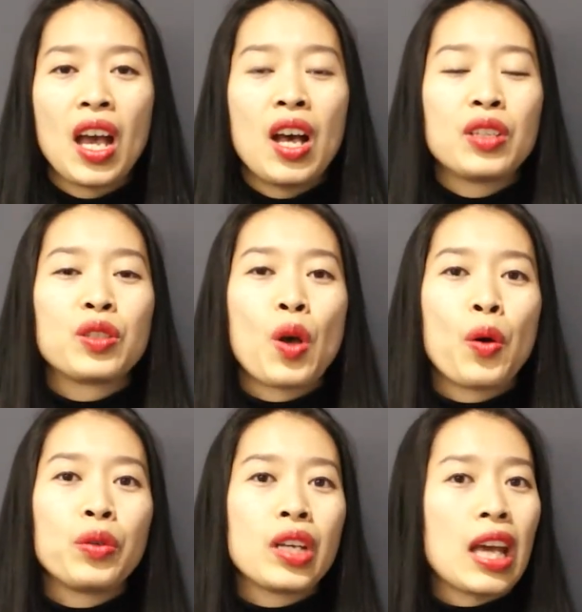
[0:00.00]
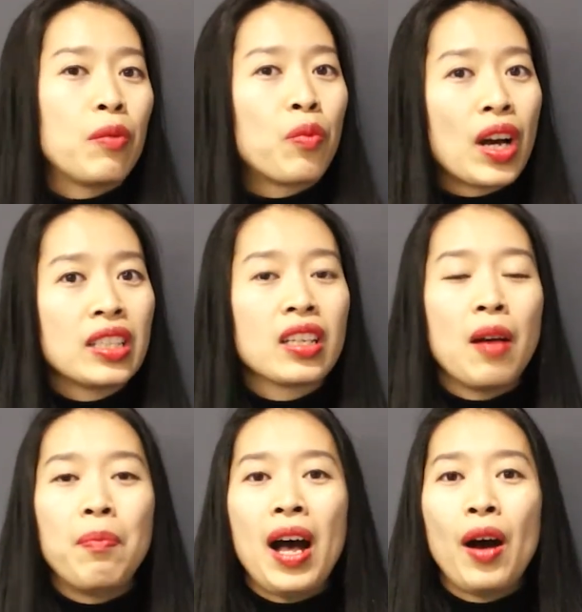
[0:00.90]
So you can write
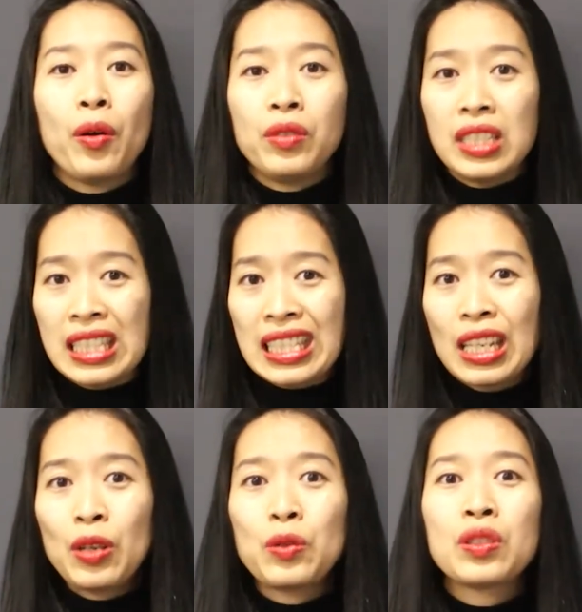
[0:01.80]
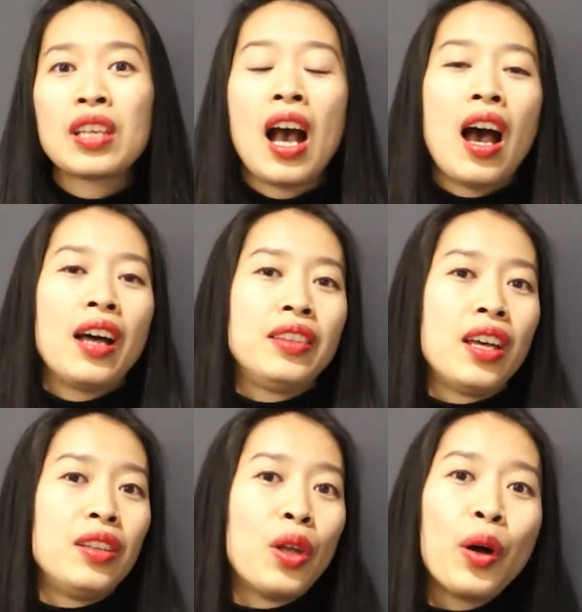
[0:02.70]
about the skills, the
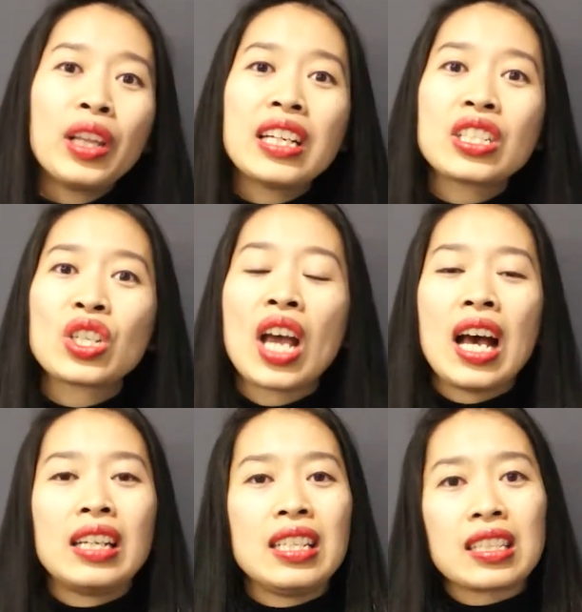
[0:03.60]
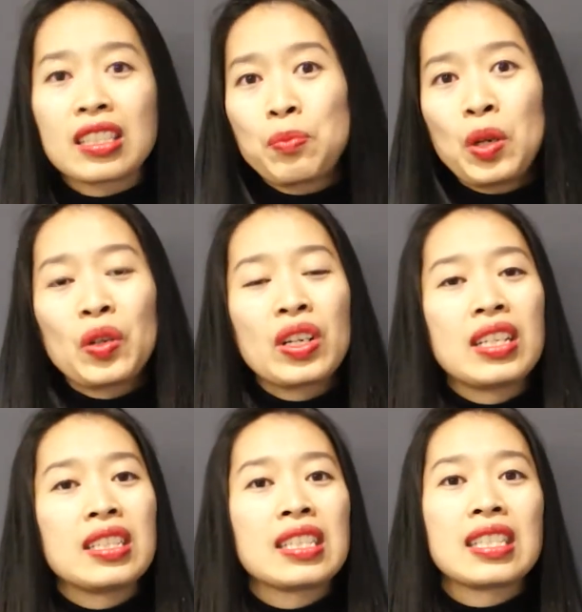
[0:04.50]
knowledge, the
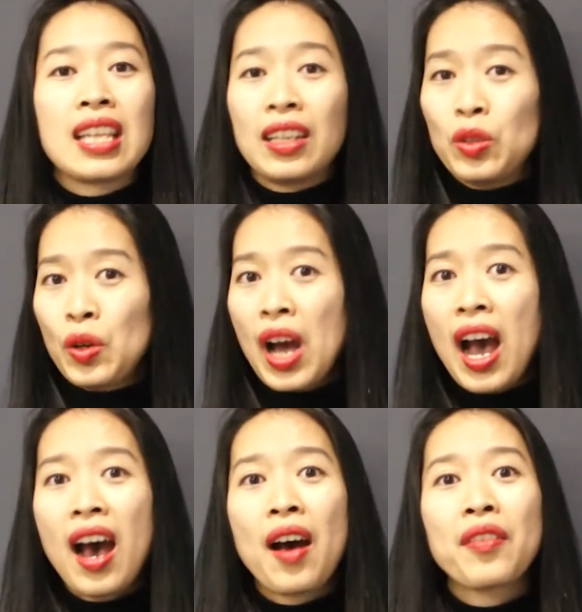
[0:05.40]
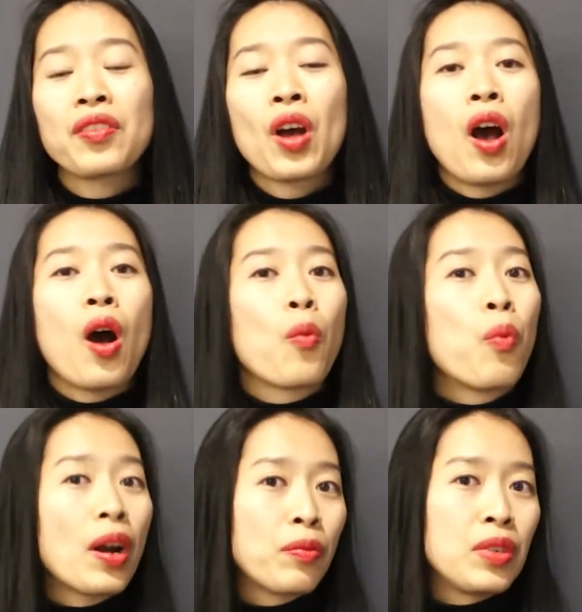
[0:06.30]
experience that you have,
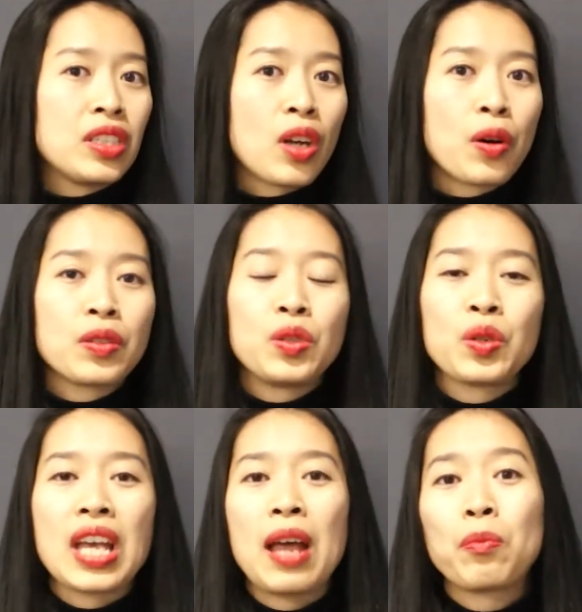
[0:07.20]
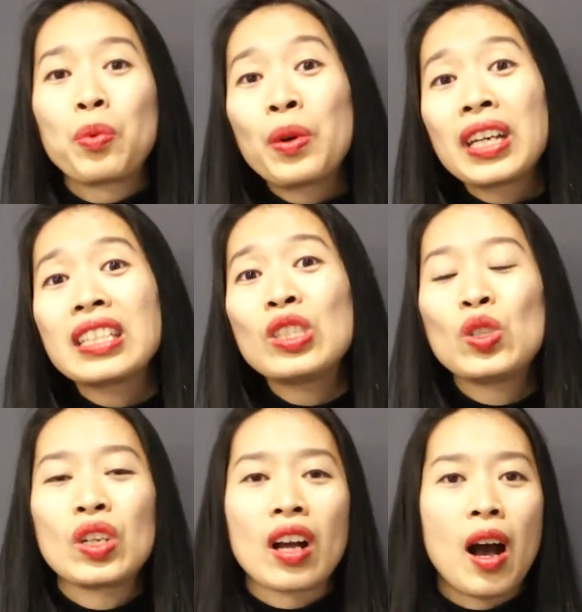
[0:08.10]
what results you can bring to
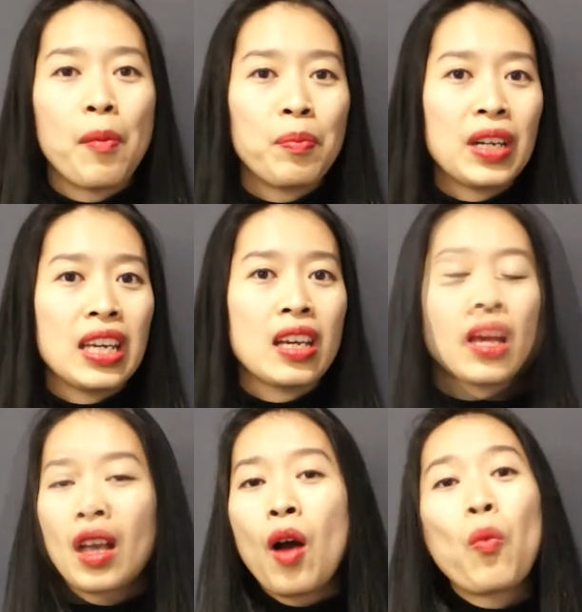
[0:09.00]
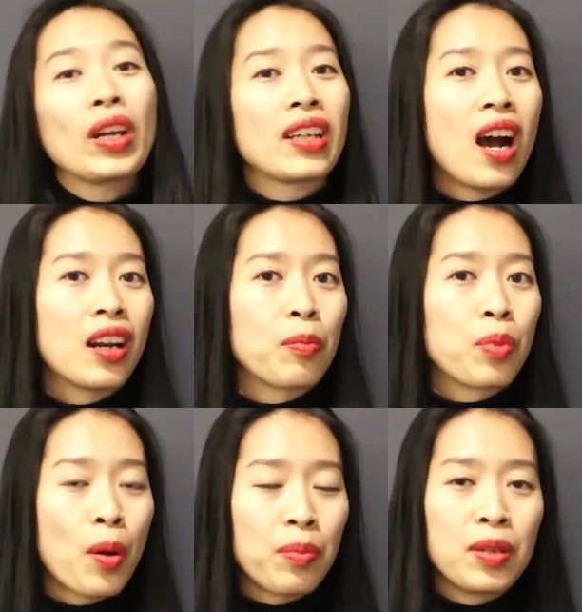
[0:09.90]
the company, what kind of
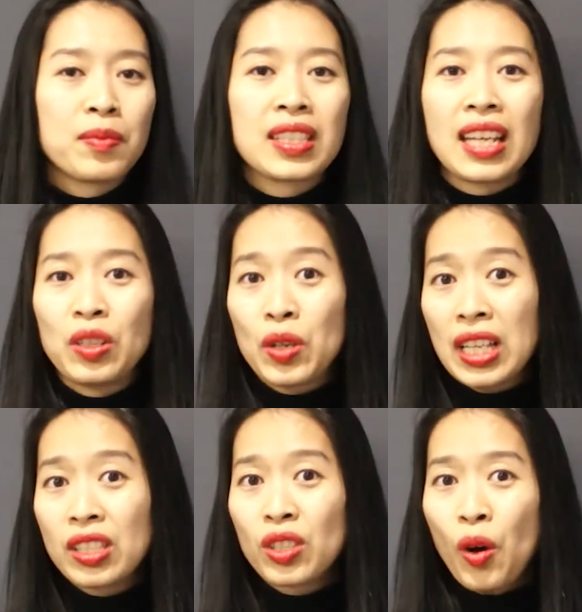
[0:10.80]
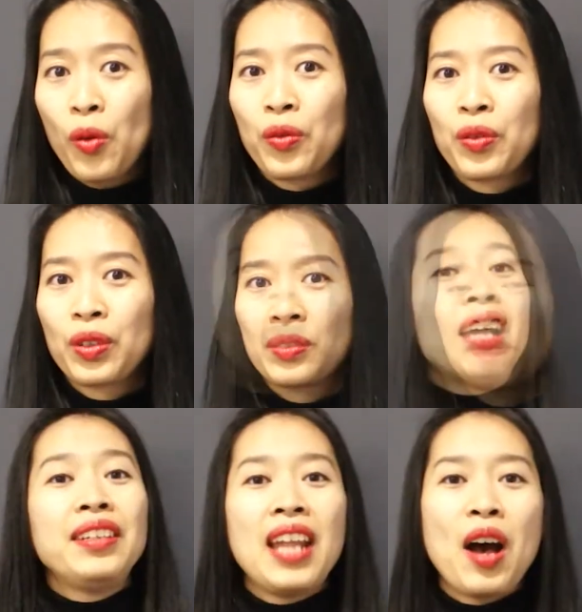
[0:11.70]
problems that you can solve.
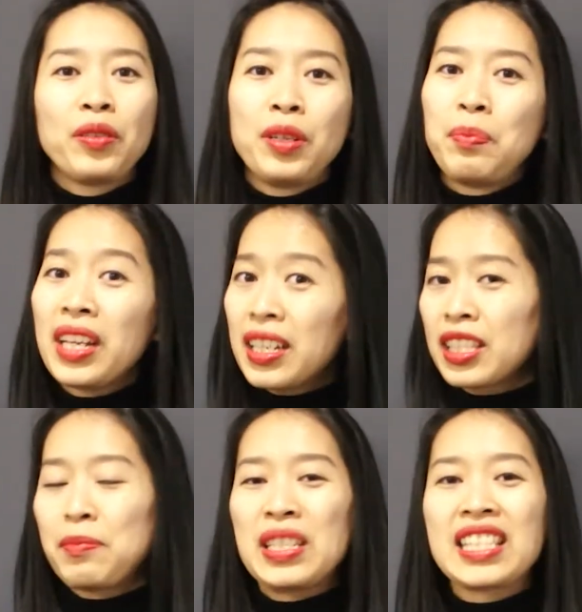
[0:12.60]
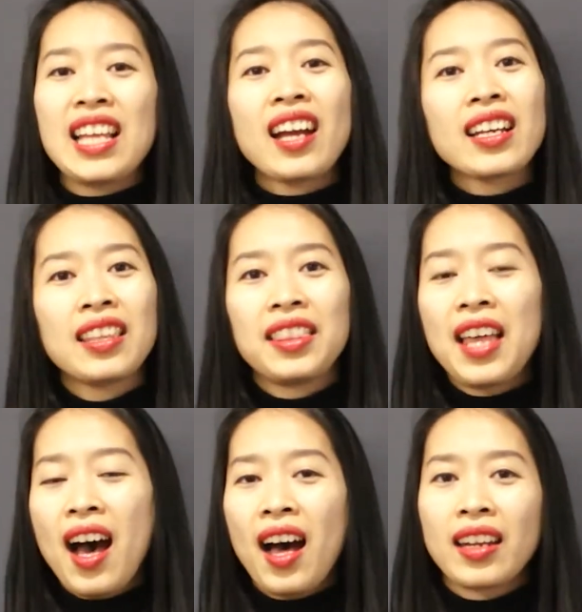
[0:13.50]
Now, the biggest mistake
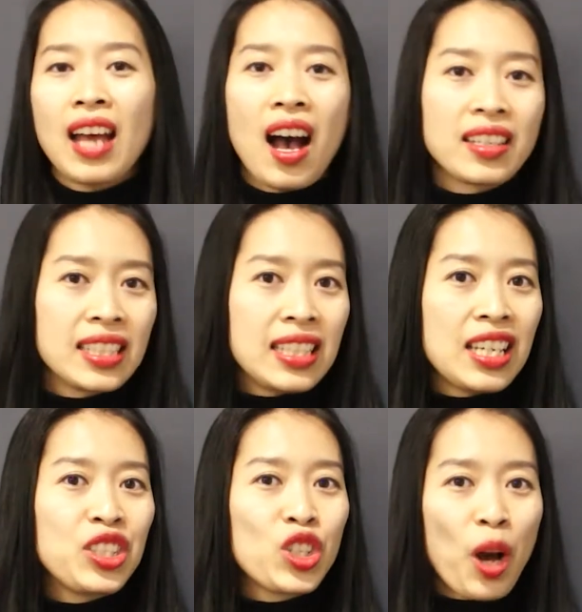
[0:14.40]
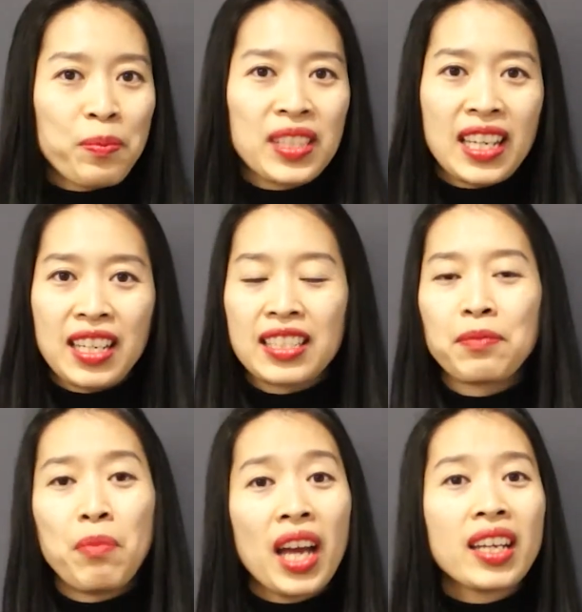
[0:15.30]
that I see job seekers
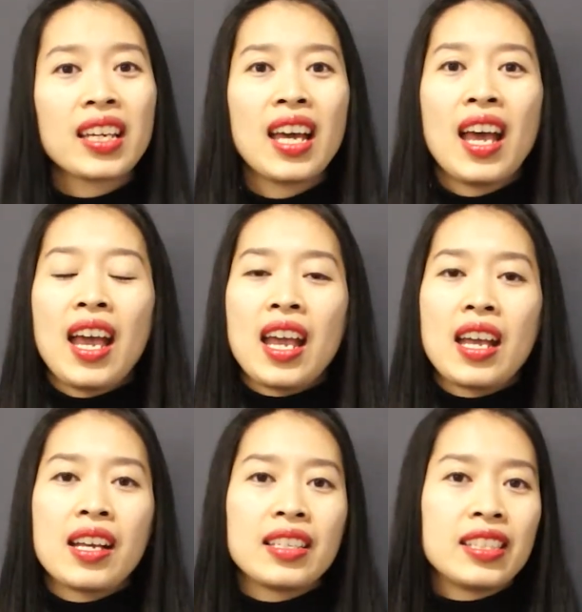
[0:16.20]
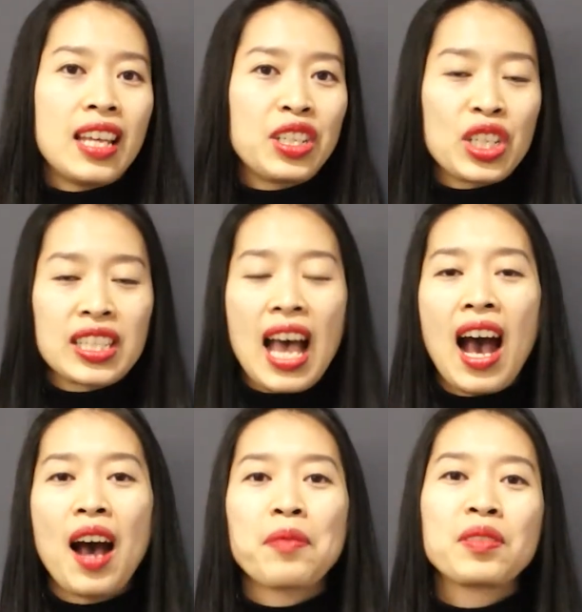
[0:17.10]
make is they just
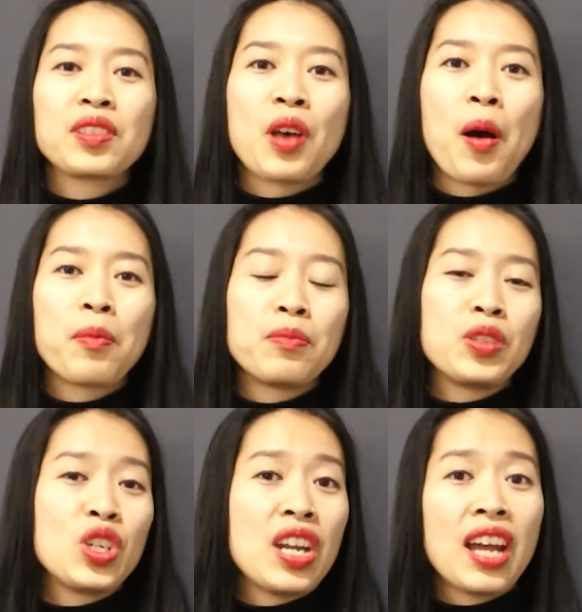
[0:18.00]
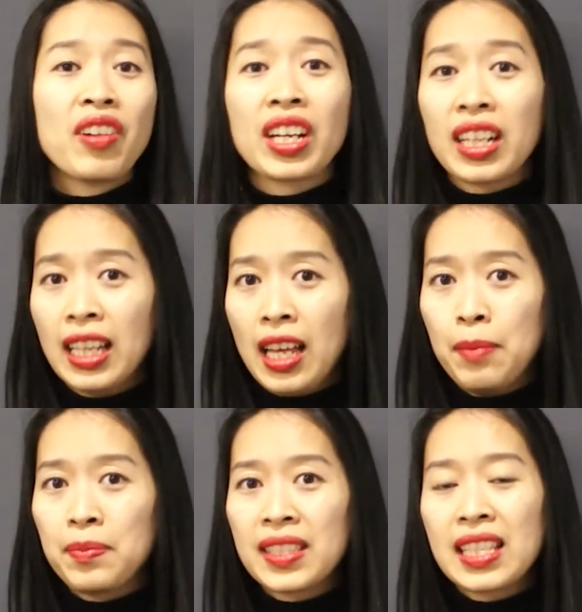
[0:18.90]
have some generic
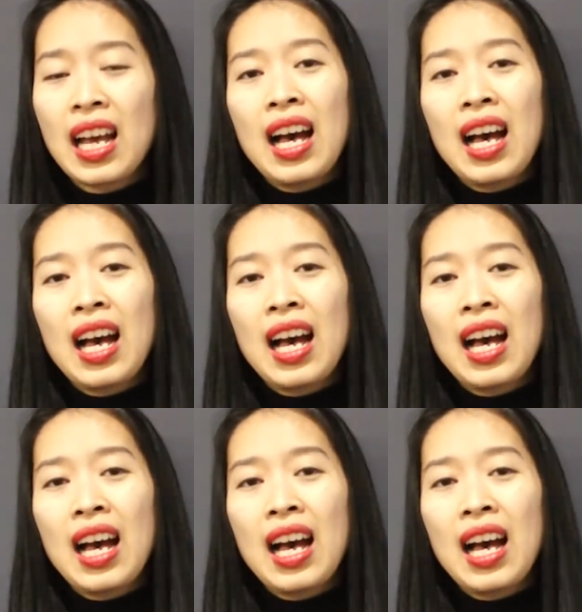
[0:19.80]
claims.